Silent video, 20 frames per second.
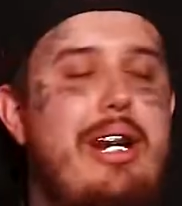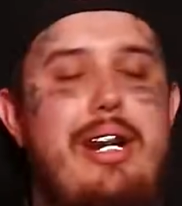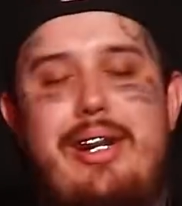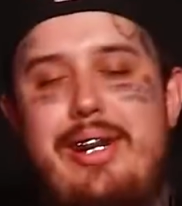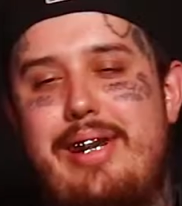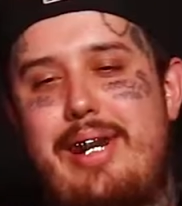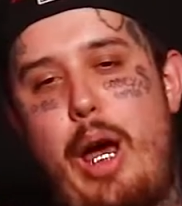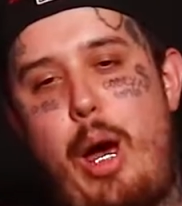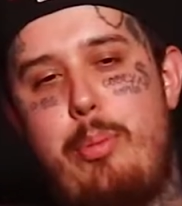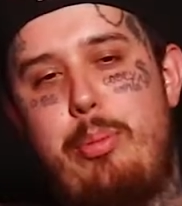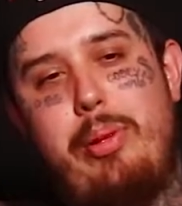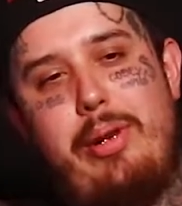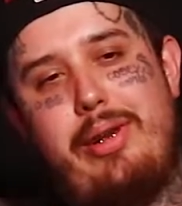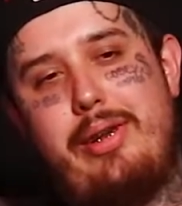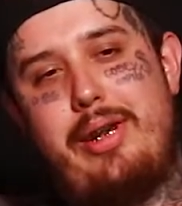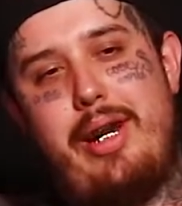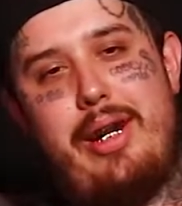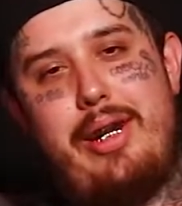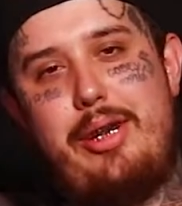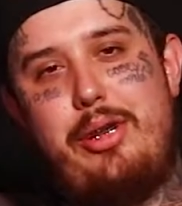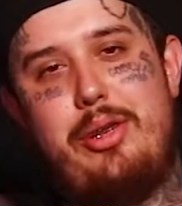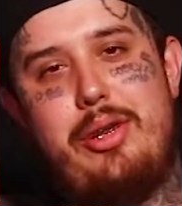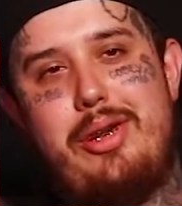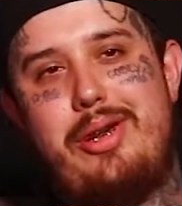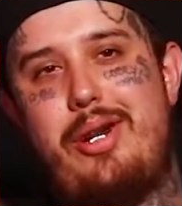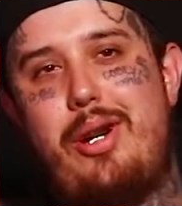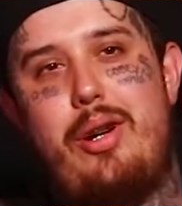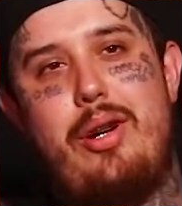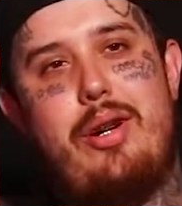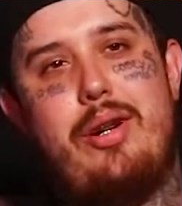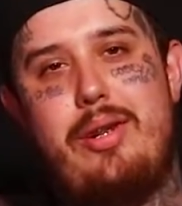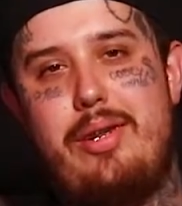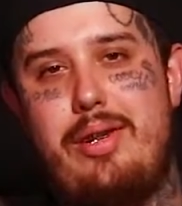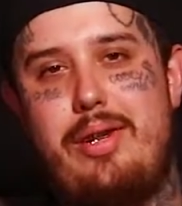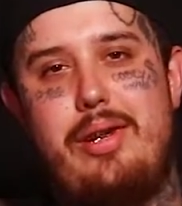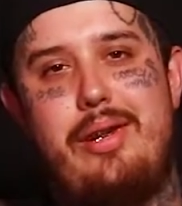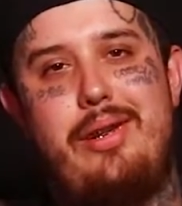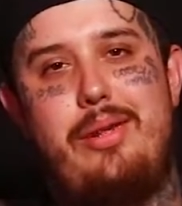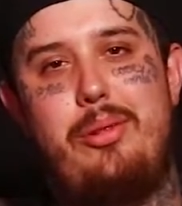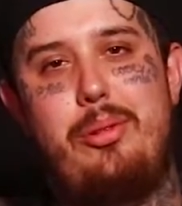but it just happens, like, you just start,
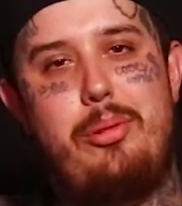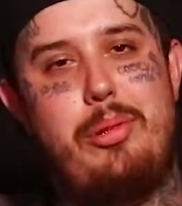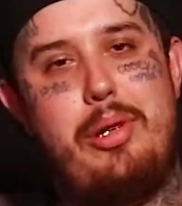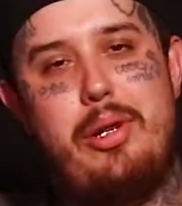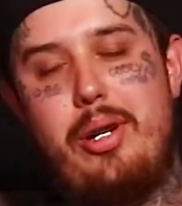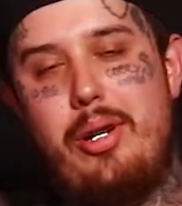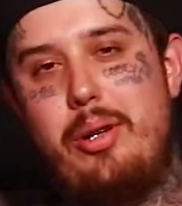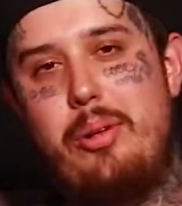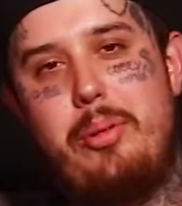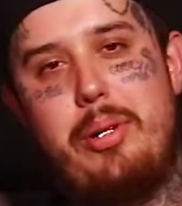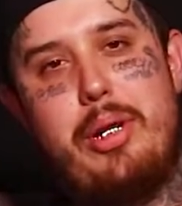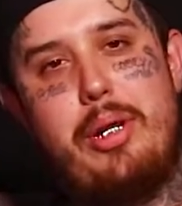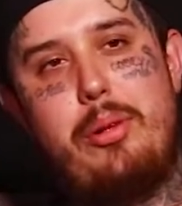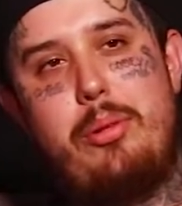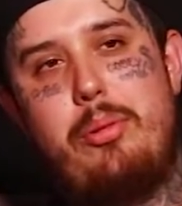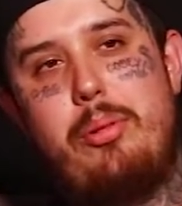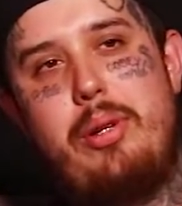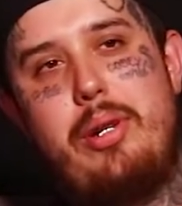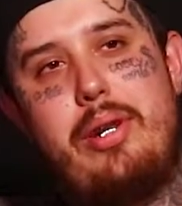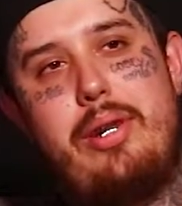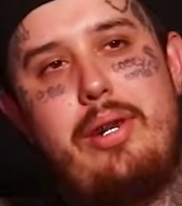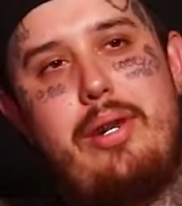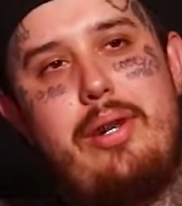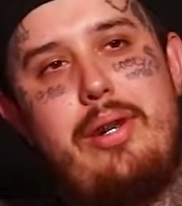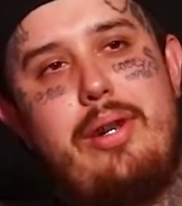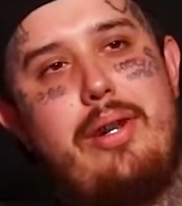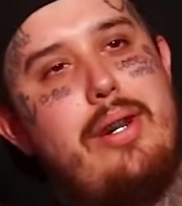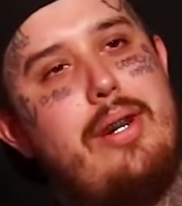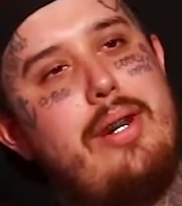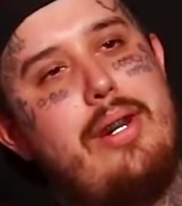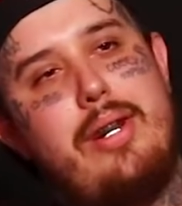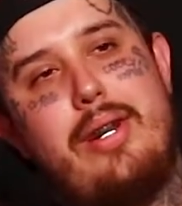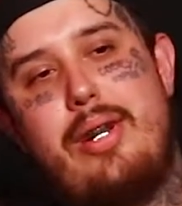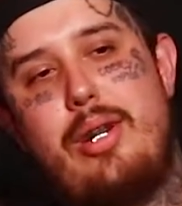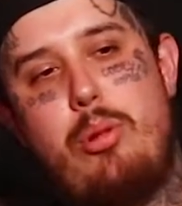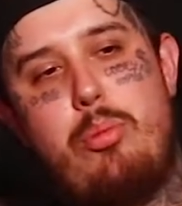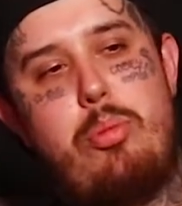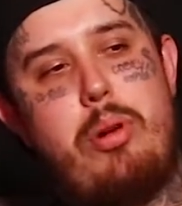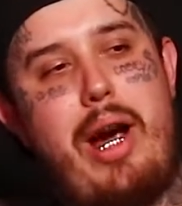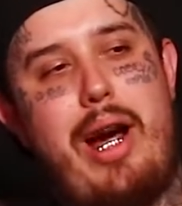you know, with with
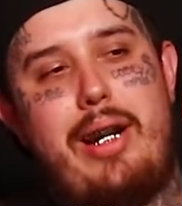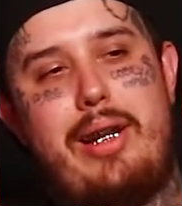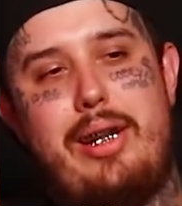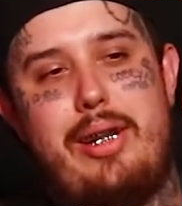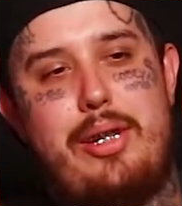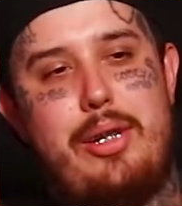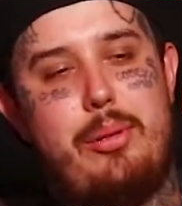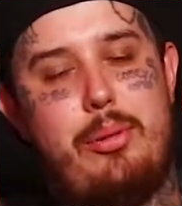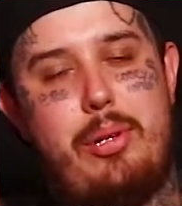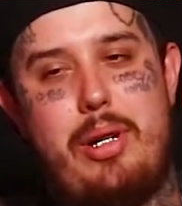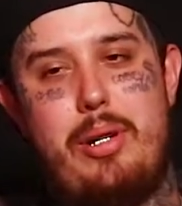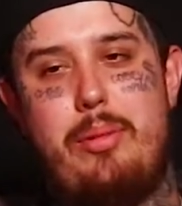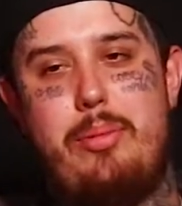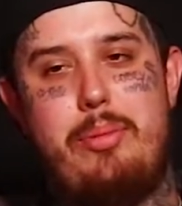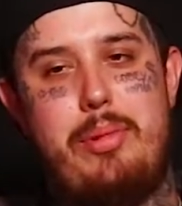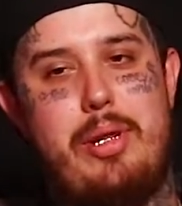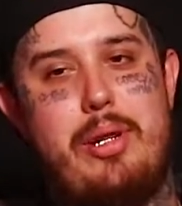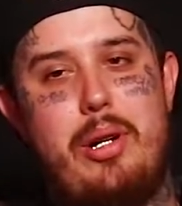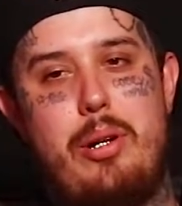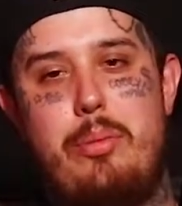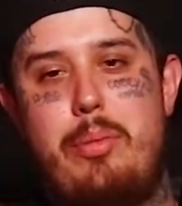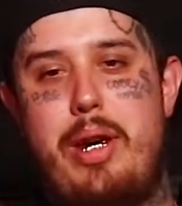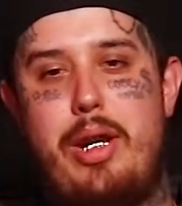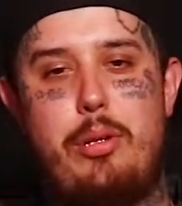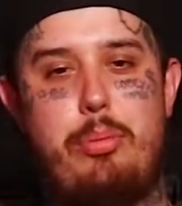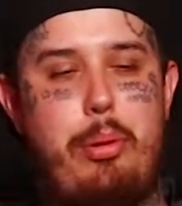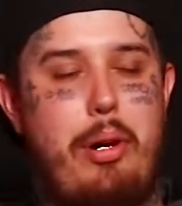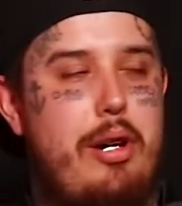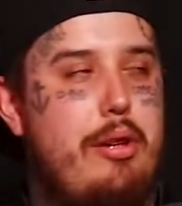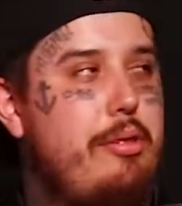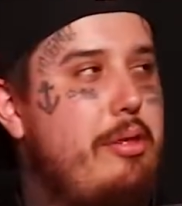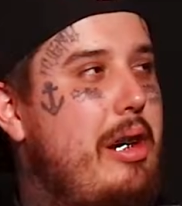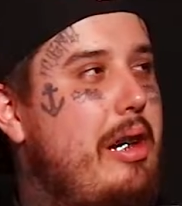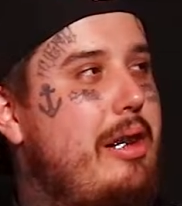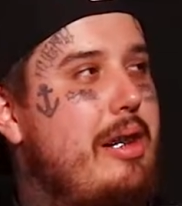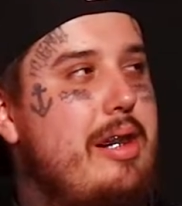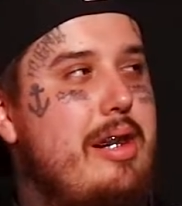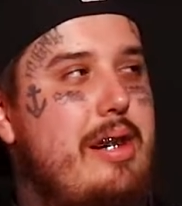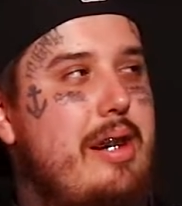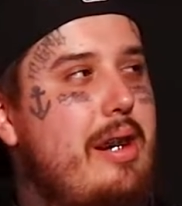practice, you know, makes
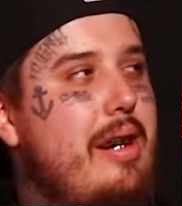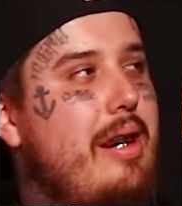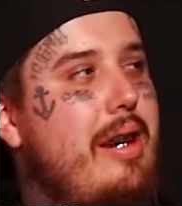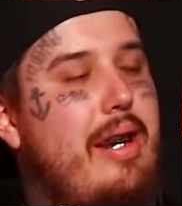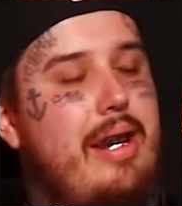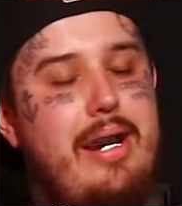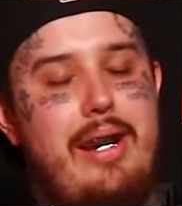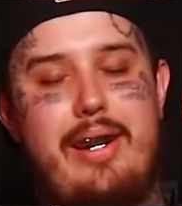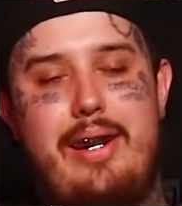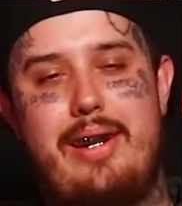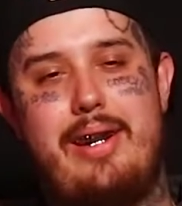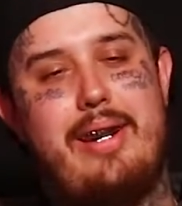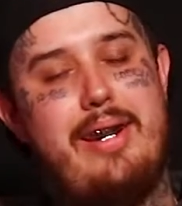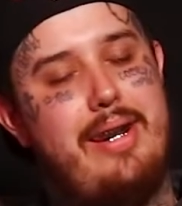perfect and shit, and